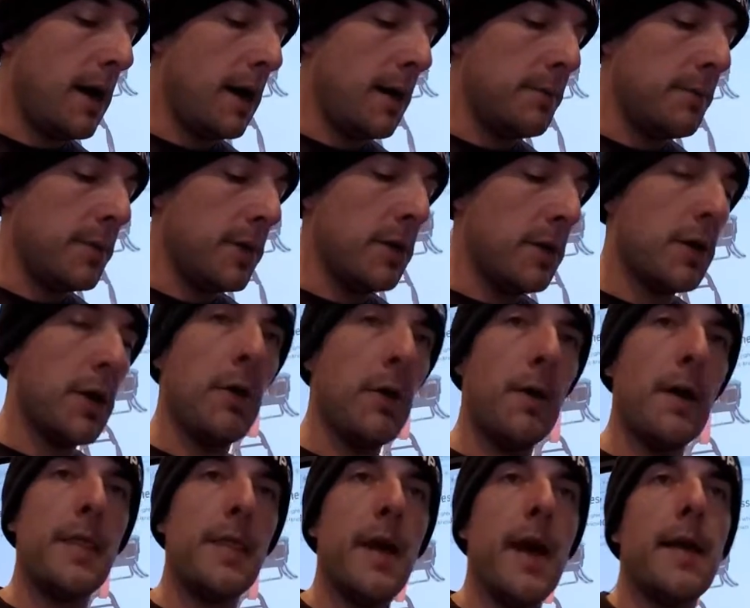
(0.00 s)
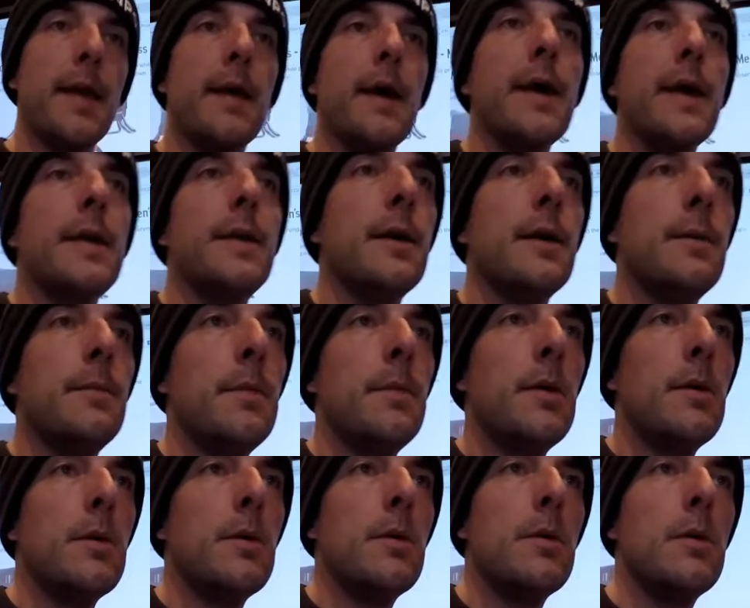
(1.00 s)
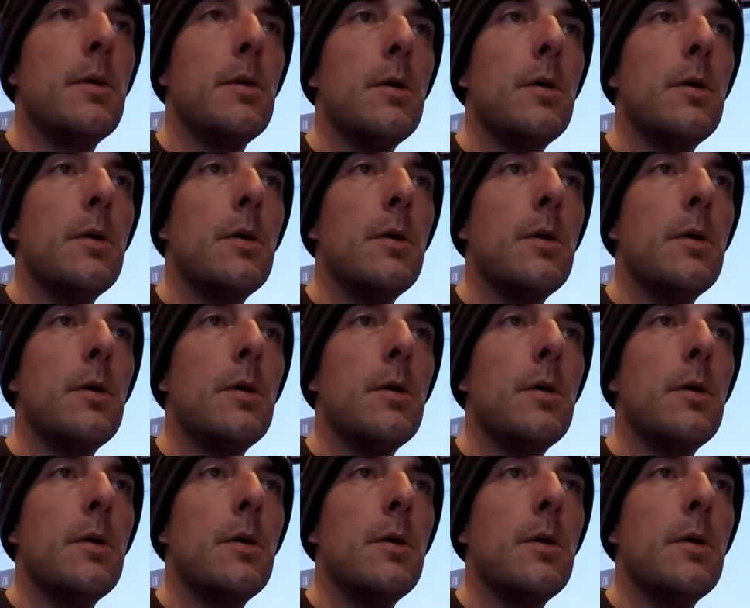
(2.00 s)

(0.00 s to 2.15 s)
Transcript: You go on that item,